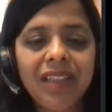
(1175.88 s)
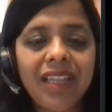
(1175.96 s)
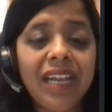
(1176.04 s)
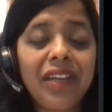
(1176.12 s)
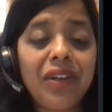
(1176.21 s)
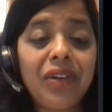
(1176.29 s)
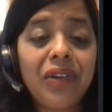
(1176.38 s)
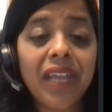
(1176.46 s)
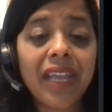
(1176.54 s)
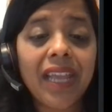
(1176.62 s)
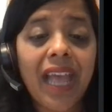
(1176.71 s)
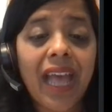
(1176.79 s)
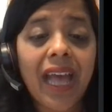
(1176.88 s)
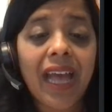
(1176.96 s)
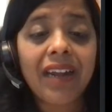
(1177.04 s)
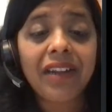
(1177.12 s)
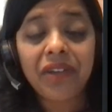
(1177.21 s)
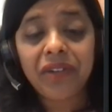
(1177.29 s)
Then you're looking
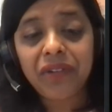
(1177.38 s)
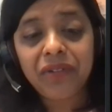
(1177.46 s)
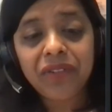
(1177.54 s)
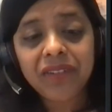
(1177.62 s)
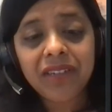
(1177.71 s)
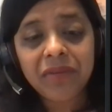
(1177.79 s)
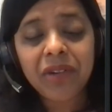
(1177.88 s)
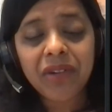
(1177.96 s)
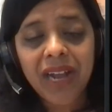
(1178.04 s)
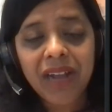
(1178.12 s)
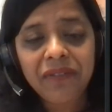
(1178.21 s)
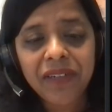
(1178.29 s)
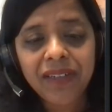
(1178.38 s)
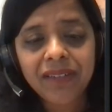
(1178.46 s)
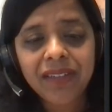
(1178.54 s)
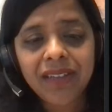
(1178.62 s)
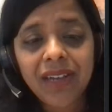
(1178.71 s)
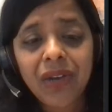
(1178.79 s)
at your user demographics.
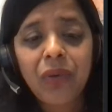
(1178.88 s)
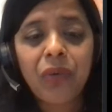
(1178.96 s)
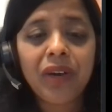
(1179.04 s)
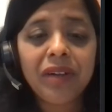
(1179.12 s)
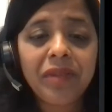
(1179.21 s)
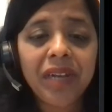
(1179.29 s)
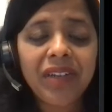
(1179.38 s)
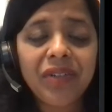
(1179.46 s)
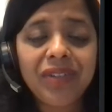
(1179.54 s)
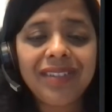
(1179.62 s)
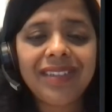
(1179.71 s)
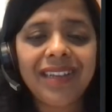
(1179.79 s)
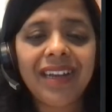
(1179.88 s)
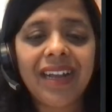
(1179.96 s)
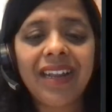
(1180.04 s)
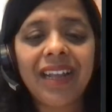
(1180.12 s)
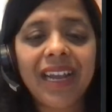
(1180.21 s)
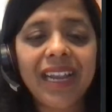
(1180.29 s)
Who are my users, and
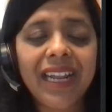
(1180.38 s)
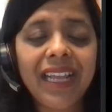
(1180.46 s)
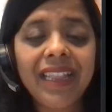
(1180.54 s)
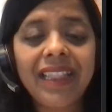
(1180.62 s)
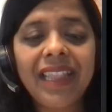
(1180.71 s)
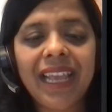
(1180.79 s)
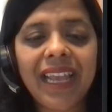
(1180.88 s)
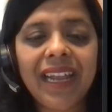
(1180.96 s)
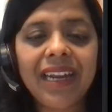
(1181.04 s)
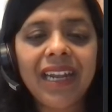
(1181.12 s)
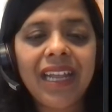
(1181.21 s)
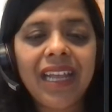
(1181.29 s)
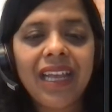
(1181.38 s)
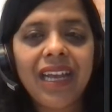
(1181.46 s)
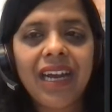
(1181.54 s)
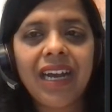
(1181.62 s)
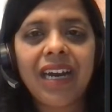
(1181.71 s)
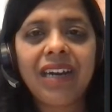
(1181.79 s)
aligning their
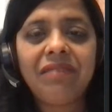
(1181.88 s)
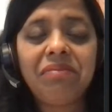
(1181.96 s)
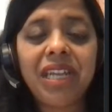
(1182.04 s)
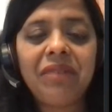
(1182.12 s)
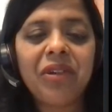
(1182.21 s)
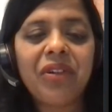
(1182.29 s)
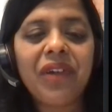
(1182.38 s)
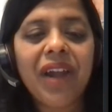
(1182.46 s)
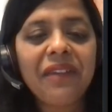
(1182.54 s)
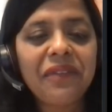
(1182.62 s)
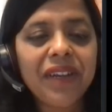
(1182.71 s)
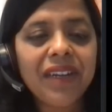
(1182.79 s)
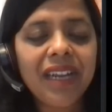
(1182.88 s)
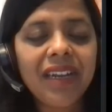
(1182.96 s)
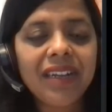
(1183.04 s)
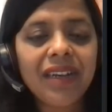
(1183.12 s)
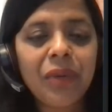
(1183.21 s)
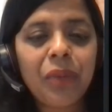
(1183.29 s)
demographic
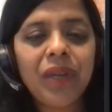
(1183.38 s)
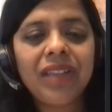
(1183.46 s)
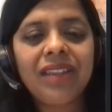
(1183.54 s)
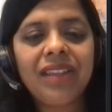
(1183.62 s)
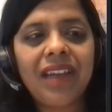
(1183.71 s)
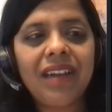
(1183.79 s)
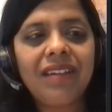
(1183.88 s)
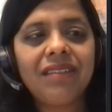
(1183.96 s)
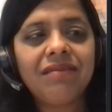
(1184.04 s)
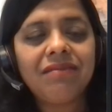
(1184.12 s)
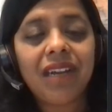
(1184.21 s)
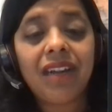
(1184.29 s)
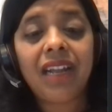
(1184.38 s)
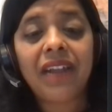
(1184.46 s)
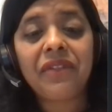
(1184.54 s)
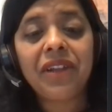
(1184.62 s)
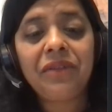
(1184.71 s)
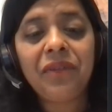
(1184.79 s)
data with their
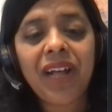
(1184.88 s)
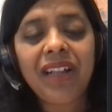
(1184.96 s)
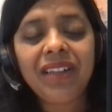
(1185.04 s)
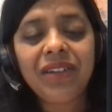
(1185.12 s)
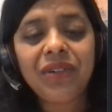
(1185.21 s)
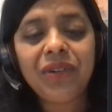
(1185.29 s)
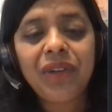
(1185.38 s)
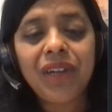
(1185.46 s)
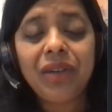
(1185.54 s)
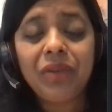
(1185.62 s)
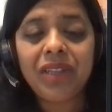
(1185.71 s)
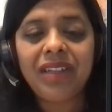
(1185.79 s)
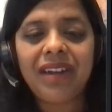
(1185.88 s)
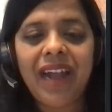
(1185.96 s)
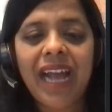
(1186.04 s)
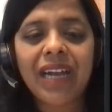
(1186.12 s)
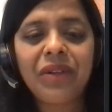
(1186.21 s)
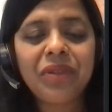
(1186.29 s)
lifetime value, with their
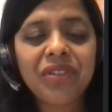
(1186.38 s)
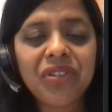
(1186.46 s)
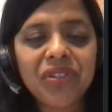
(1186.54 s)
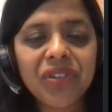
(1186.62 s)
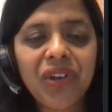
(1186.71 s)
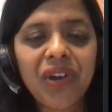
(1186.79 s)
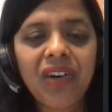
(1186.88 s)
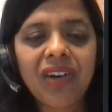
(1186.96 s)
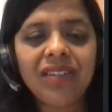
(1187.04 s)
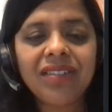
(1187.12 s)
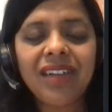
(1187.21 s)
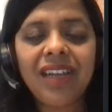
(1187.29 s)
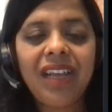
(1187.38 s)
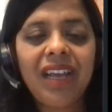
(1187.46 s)
acquisition cost.